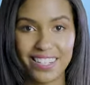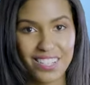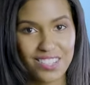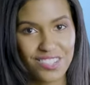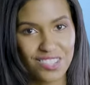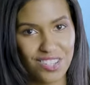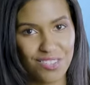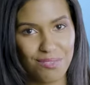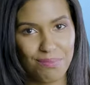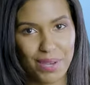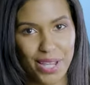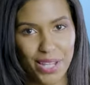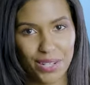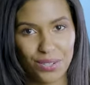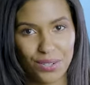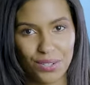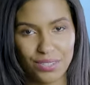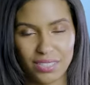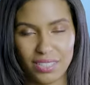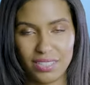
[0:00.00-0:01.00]
achieve my
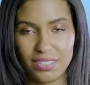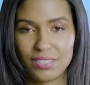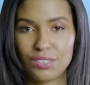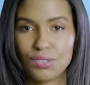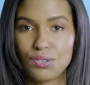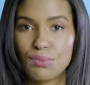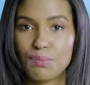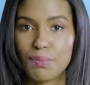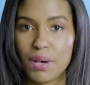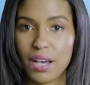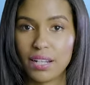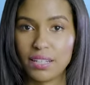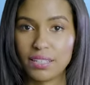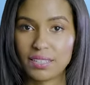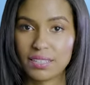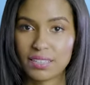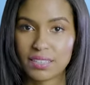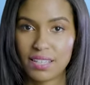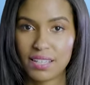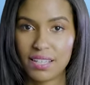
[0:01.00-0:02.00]
goals in 2
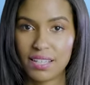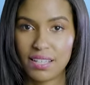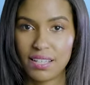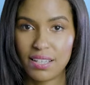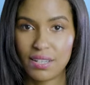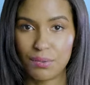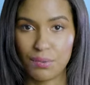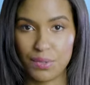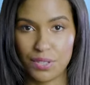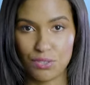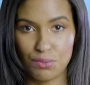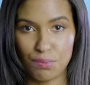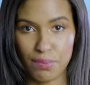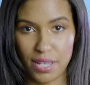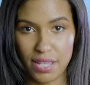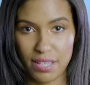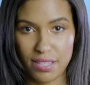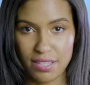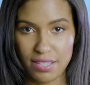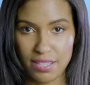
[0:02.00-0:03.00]
months, which
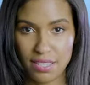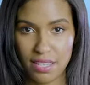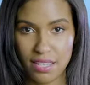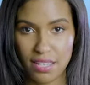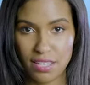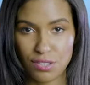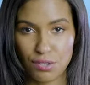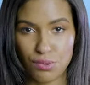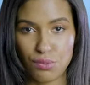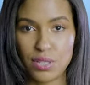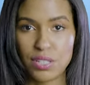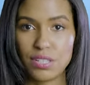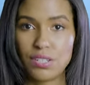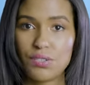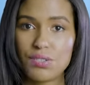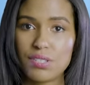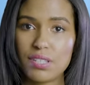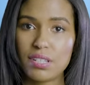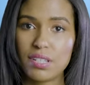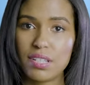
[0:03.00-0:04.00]
means to
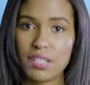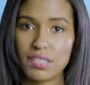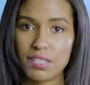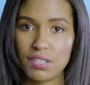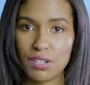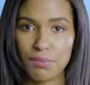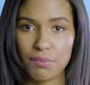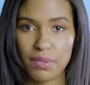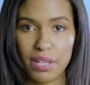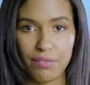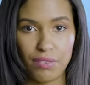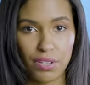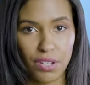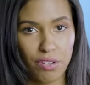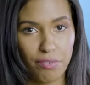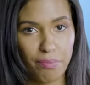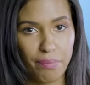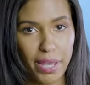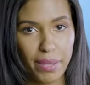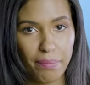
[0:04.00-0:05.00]
reduce the deuterium level
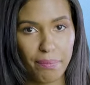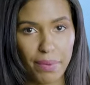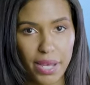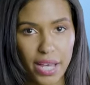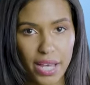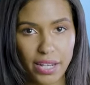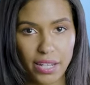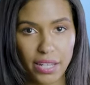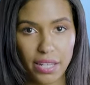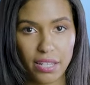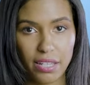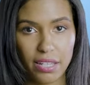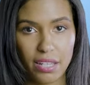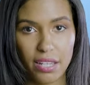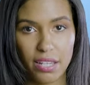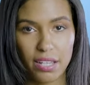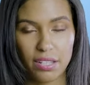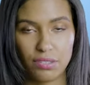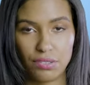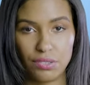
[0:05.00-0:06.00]
of my body
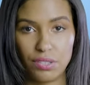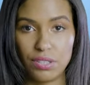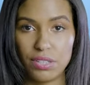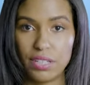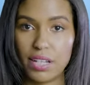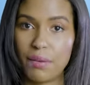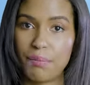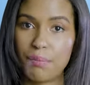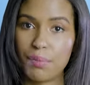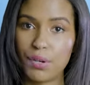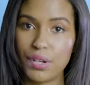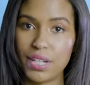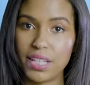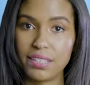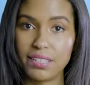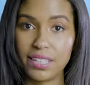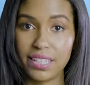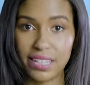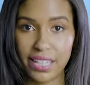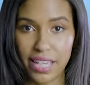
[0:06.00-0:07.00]
to the number
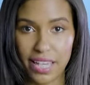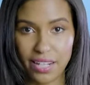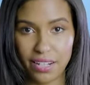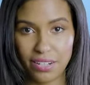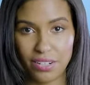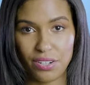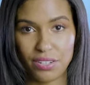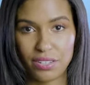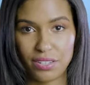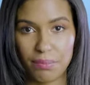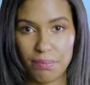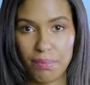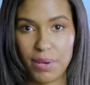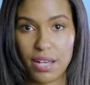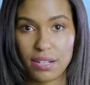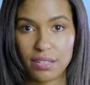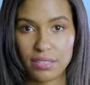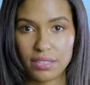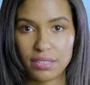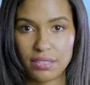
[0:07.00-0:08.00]
indicated on the
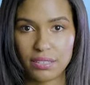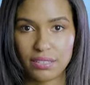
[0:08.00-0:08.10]
bottle.